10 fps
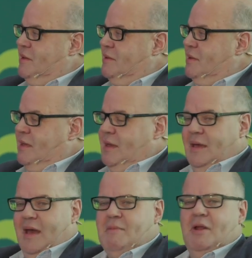And
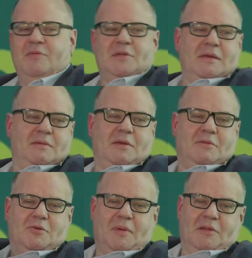I mean, obviously, you
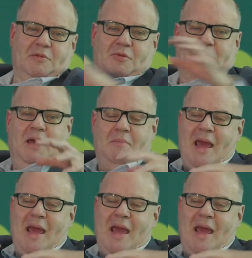talk about this all the time,